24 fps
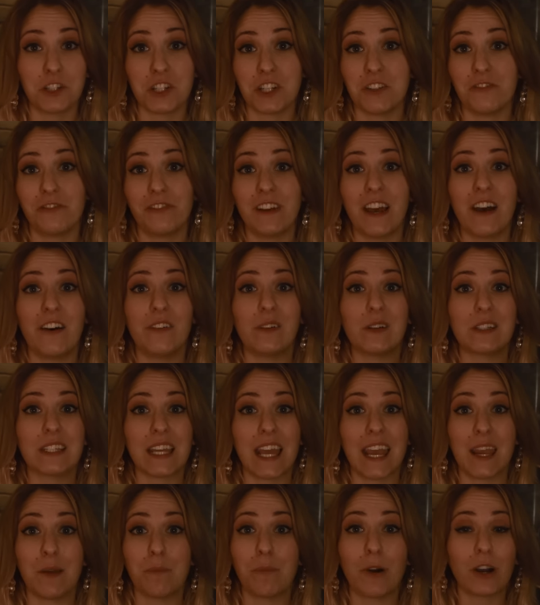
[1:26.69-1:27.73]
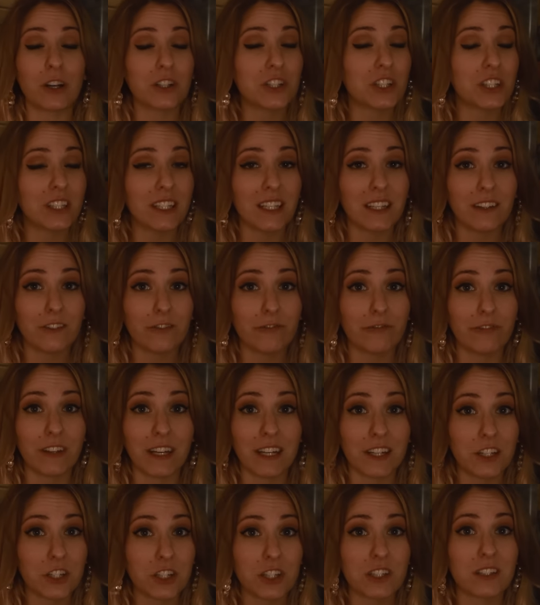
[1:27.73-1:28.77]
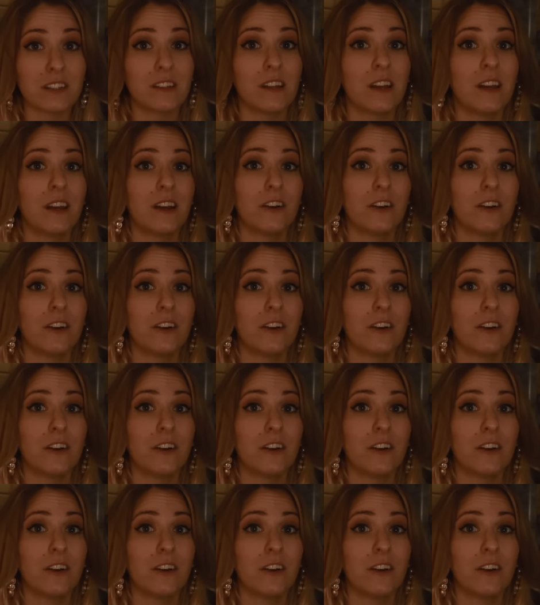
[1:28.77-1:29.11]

She found a partially finished